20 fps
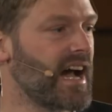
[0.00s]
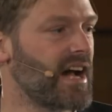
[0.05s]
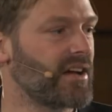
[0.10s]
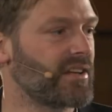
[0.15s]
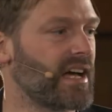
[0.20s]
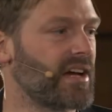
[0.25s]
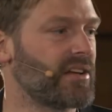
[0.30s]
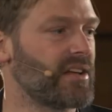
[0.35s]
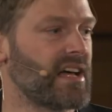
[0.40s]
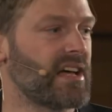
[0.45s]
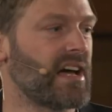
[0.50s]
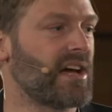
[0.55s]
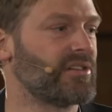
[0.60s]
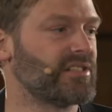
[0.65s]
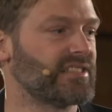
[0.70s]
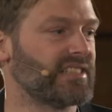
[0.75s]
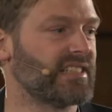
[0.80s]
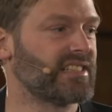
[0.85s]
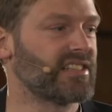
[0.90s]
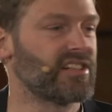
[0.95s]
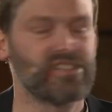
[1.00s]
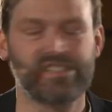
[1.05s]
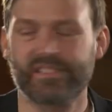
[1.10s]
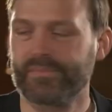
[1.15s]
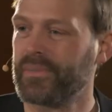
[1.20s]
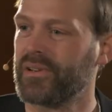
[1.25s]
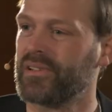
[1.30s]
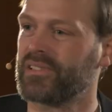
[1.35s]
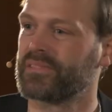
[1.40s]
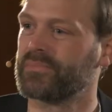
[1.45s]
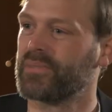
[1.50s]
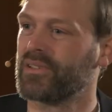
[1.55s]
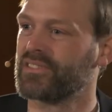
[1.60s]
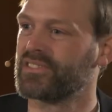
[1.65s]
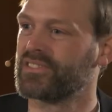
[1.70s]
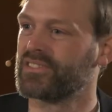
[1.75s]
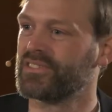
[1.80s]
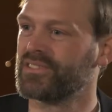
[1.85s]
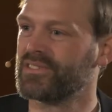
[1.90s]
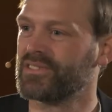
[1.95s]
how does it
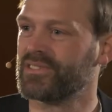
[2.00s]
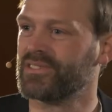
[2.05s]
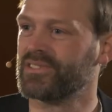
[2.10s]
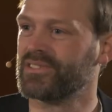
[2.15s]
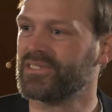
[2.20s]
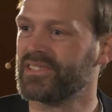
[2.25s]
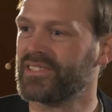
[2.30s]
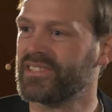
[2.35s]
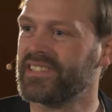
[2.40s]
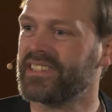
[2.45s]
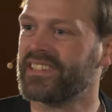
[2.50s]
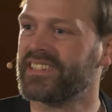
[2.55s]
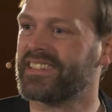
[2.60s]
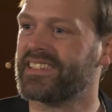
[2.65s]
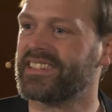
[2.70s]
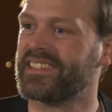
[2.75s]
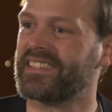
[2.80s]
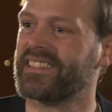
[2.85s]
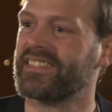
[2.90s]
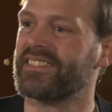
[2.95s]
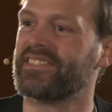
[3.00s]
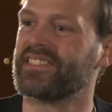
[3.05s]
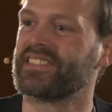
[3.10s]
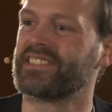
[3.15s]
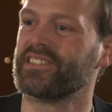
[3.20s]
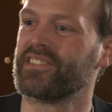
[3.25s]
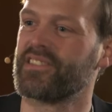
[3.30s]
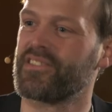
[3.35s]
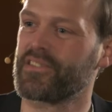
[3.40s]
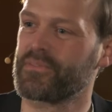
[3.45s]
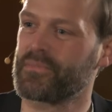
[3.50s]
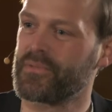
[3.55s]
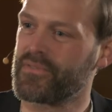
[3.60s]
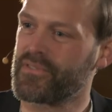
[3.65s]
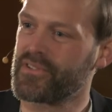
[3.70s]
correspond to the what you thought